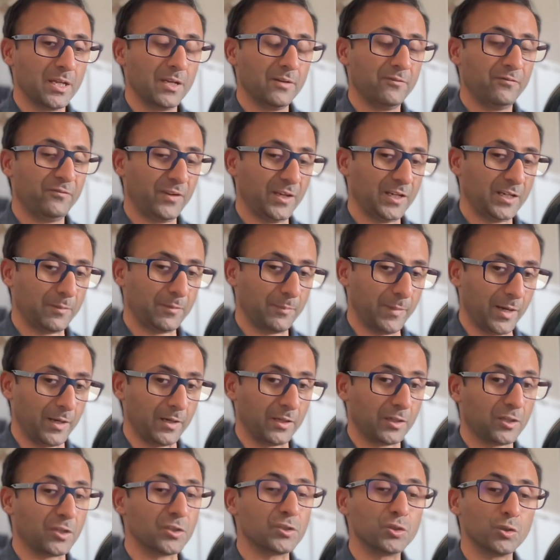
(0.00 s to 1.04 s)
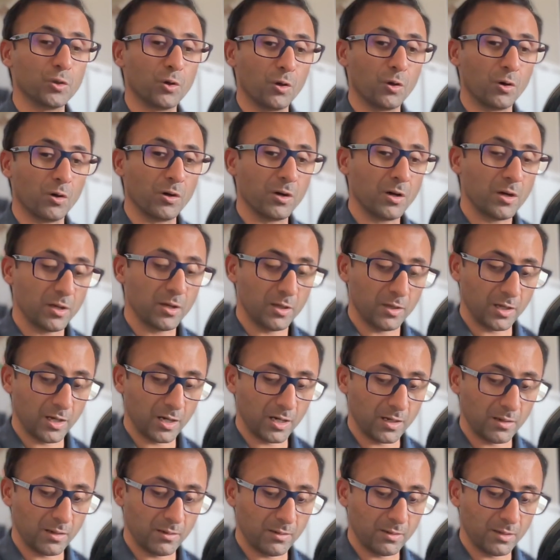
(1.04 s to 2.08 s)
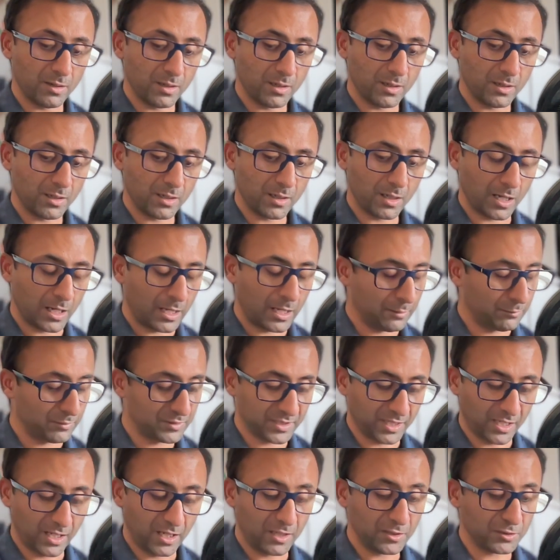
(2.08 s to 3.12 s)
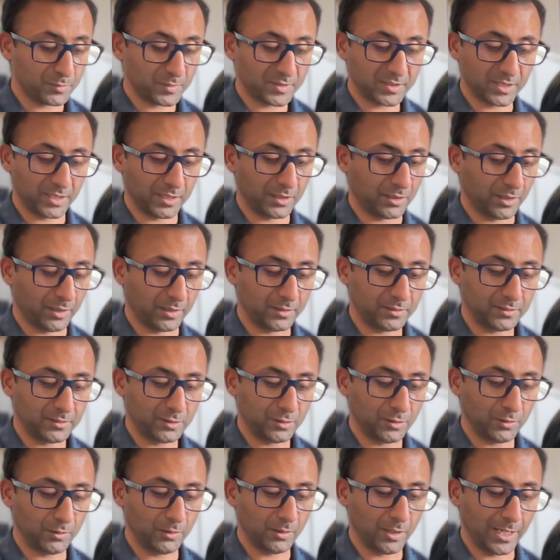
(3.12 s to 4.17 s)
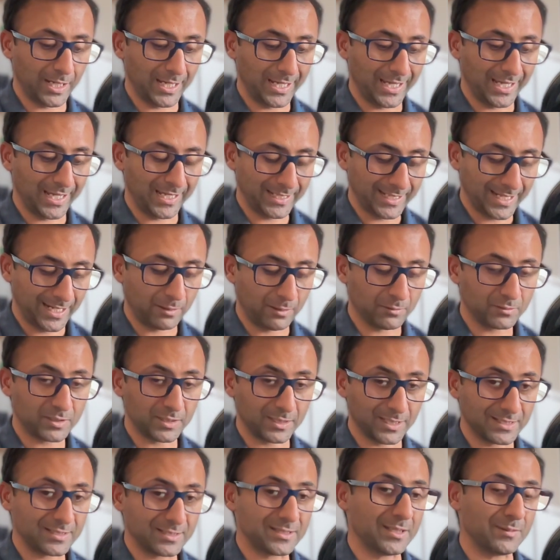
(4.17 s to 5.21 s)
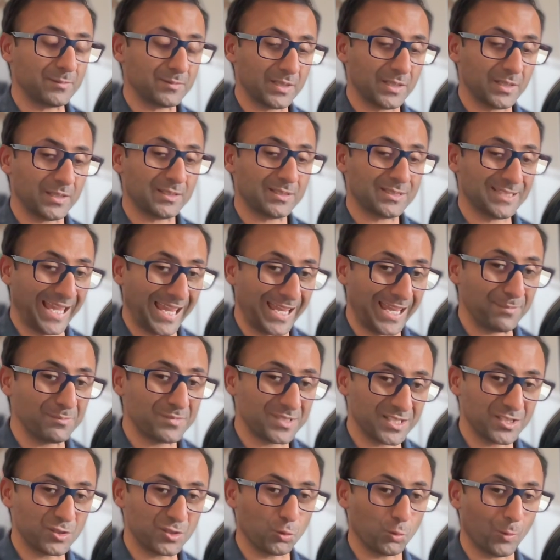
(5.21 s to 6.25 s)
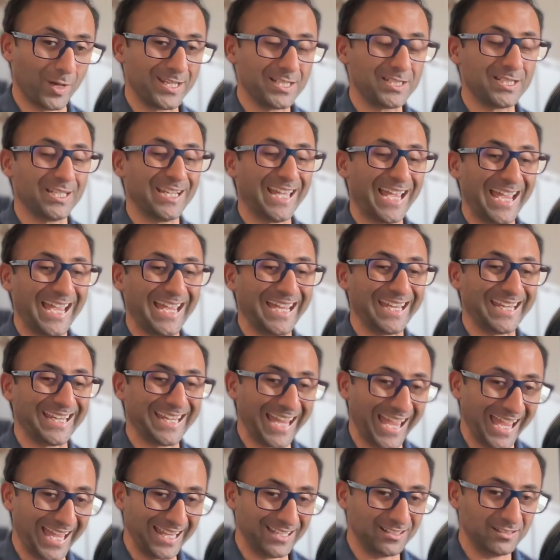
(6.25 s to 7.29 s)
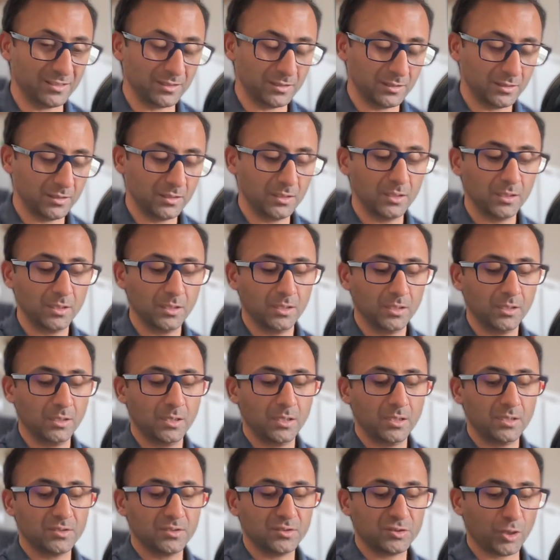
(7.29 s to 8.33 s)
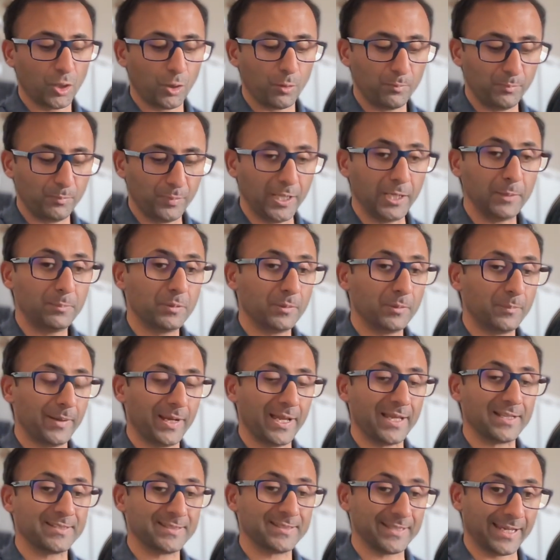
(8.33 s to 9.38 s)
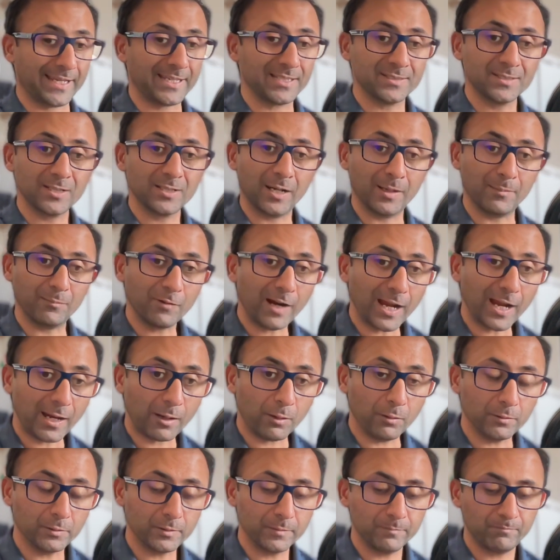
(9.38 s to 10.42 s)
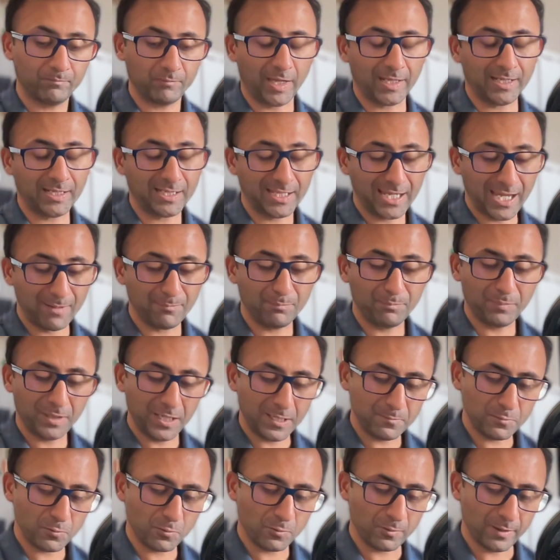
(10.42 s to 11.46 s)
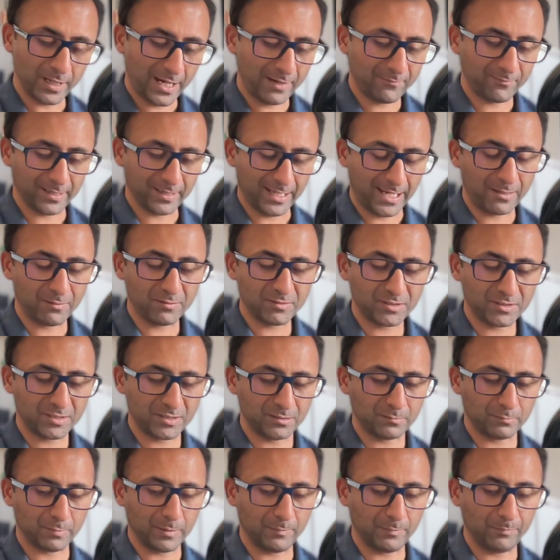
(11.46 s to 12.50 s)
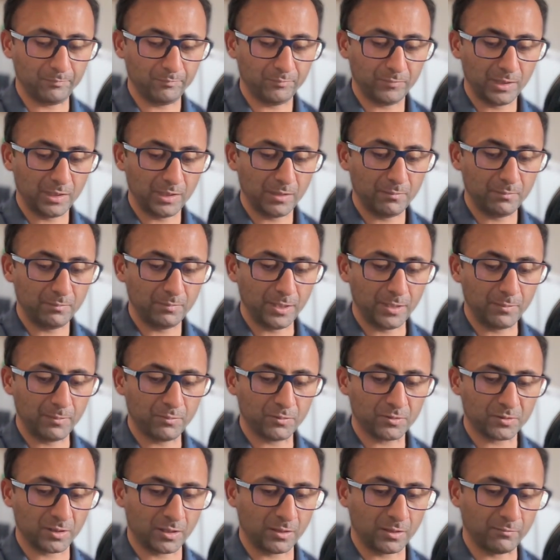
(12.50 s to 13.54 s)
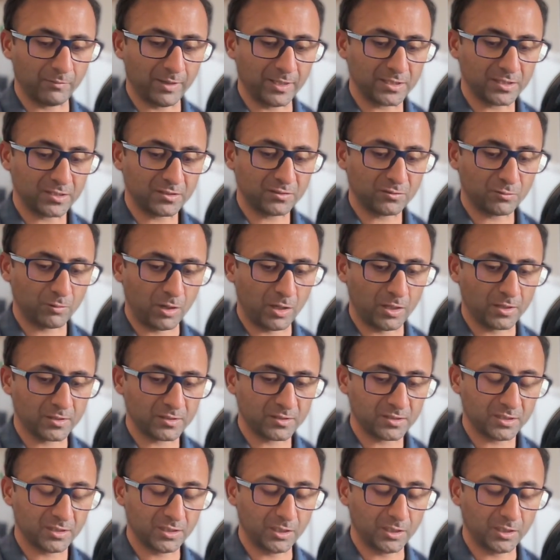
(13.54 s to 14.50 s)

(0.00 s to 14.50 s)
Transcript: Think about it, because you're, I would say, 100% going to encounter the same situation again. So be prepared second time round. And again, people have allowances when people are registrars,